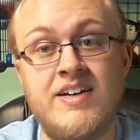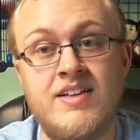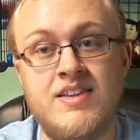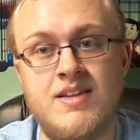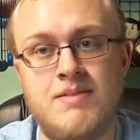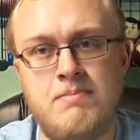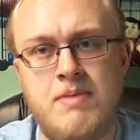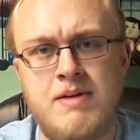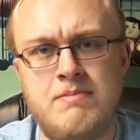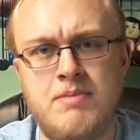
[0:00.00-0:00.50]

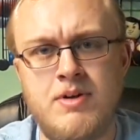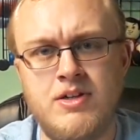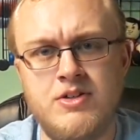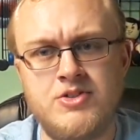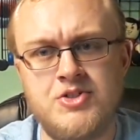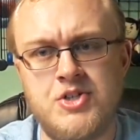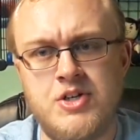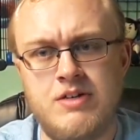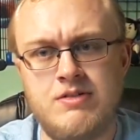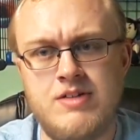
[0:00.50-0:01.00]
the people who
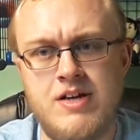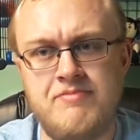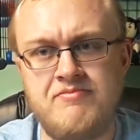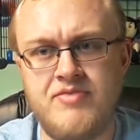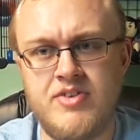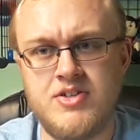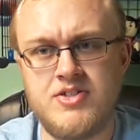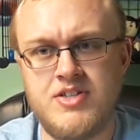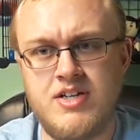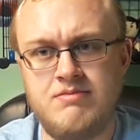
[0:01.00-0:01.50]
showed up
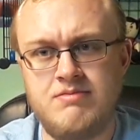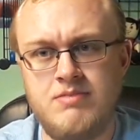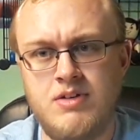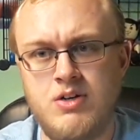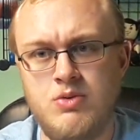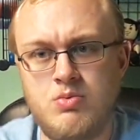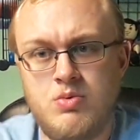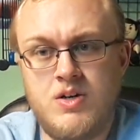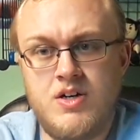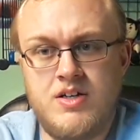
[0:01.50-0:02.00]
for
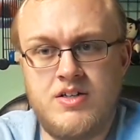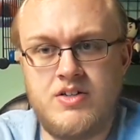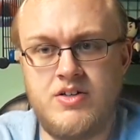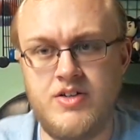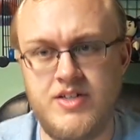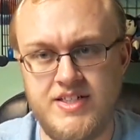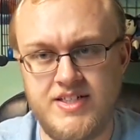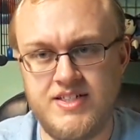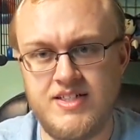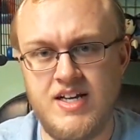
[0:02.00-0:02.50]
summer were
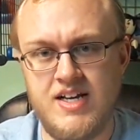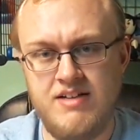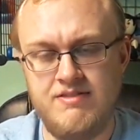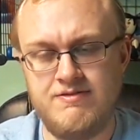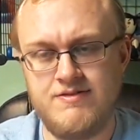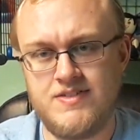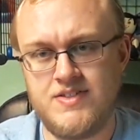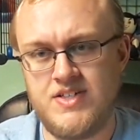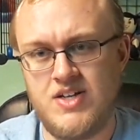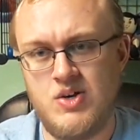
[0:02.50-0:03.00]
good
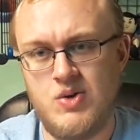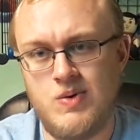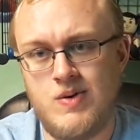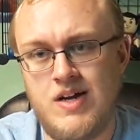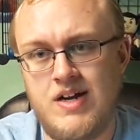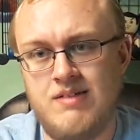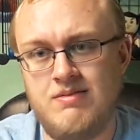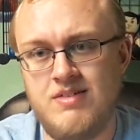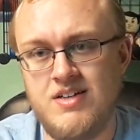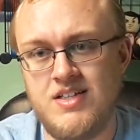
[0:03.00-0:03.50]
enough, so
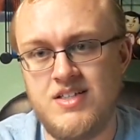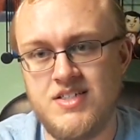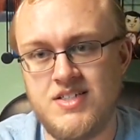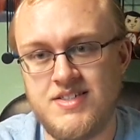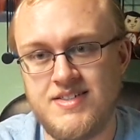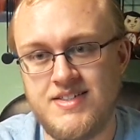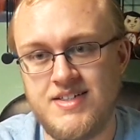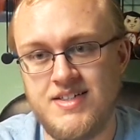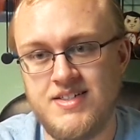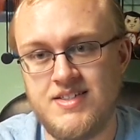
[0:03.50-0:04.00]
I was
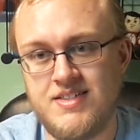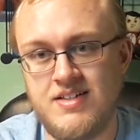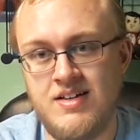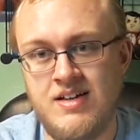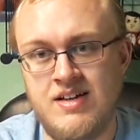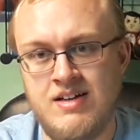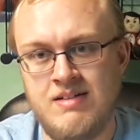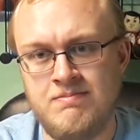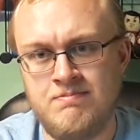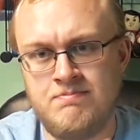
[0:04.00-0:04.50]
just
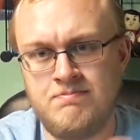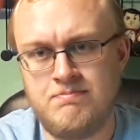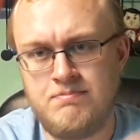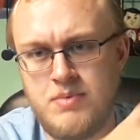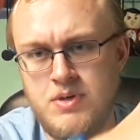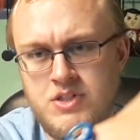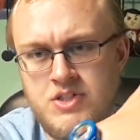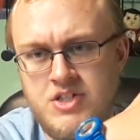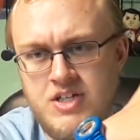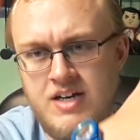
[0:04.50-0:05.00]

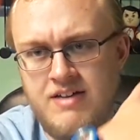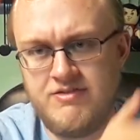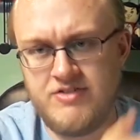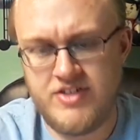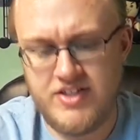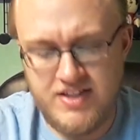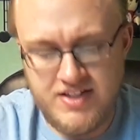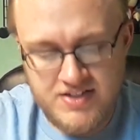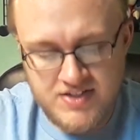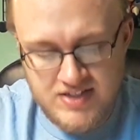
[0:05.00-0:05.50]
pushed off
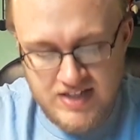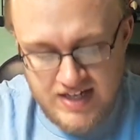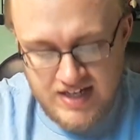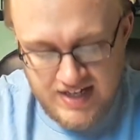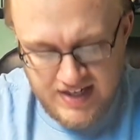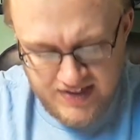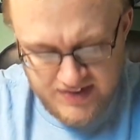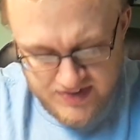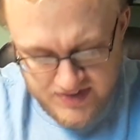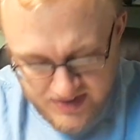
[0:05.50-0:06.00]
to the
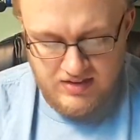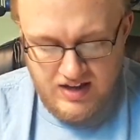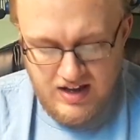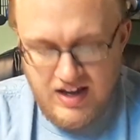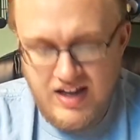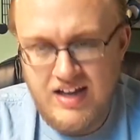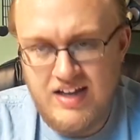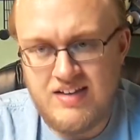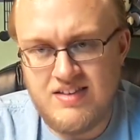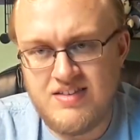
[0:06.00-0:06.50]
side.
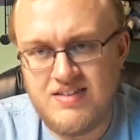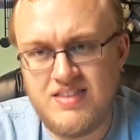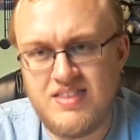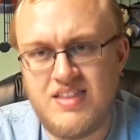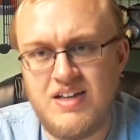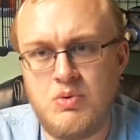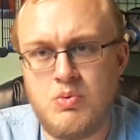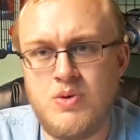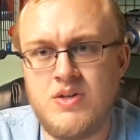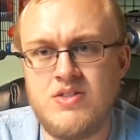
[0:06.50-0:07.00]
And
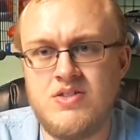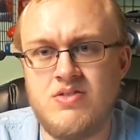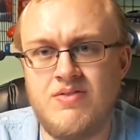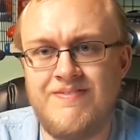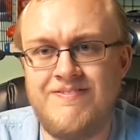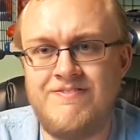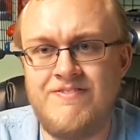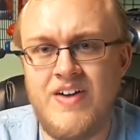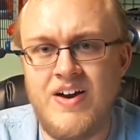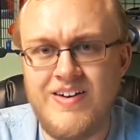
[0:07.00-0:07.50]
there was
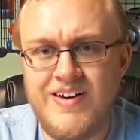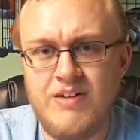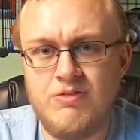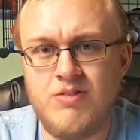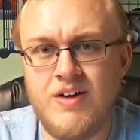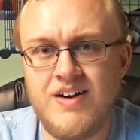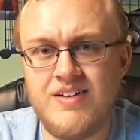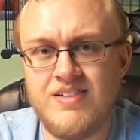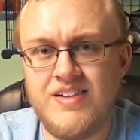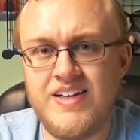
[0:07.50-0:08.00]
very
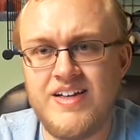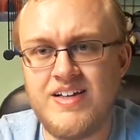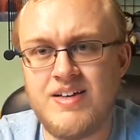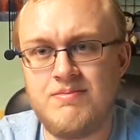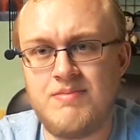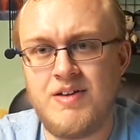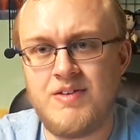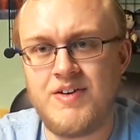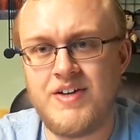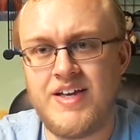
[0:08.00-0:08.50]
rarely
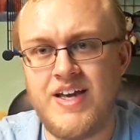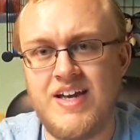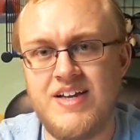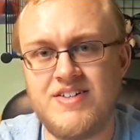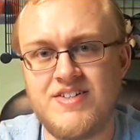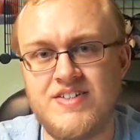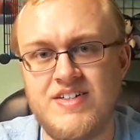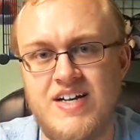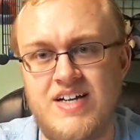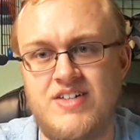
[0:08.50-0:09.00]

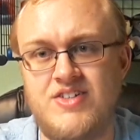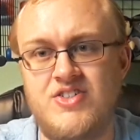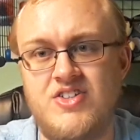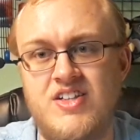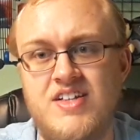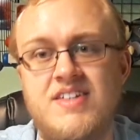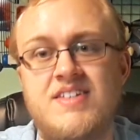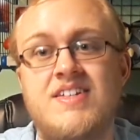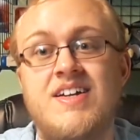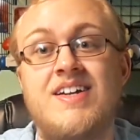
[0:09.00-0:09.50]
communication
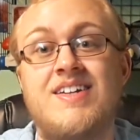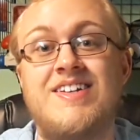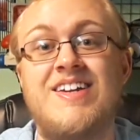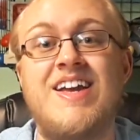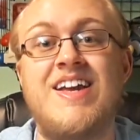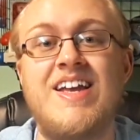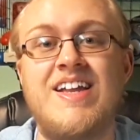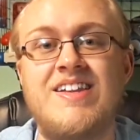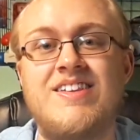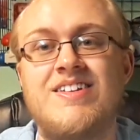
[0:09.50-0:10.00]
actually done
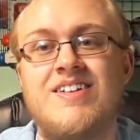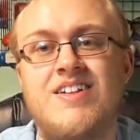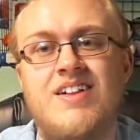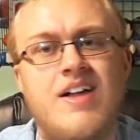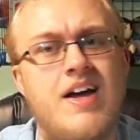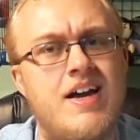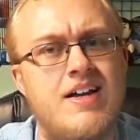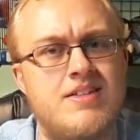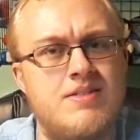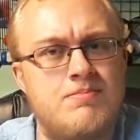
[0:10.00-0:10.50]
in
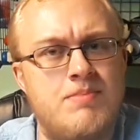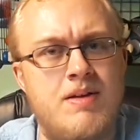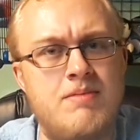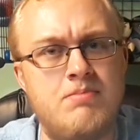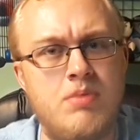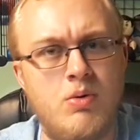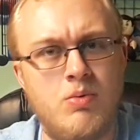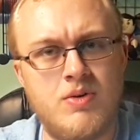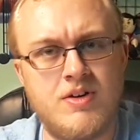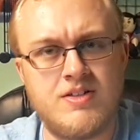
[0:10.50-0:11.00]
class.
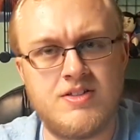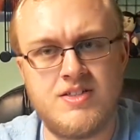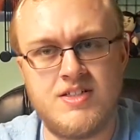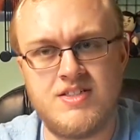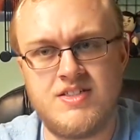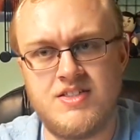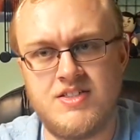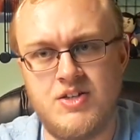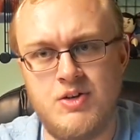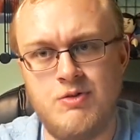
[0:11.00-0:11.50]
People were
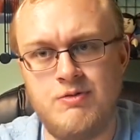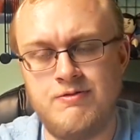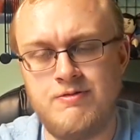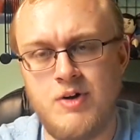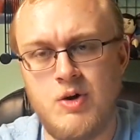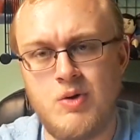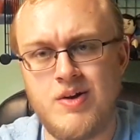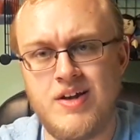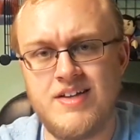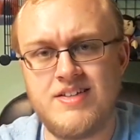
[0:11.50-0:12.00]
just too
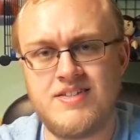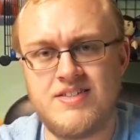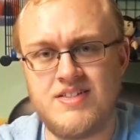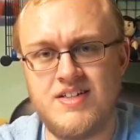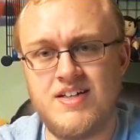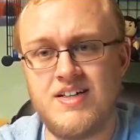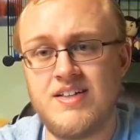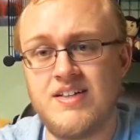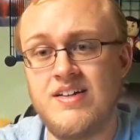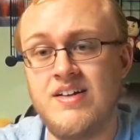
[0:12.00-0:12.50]
focused
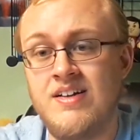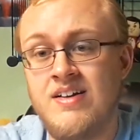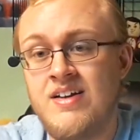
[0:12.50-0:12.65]
on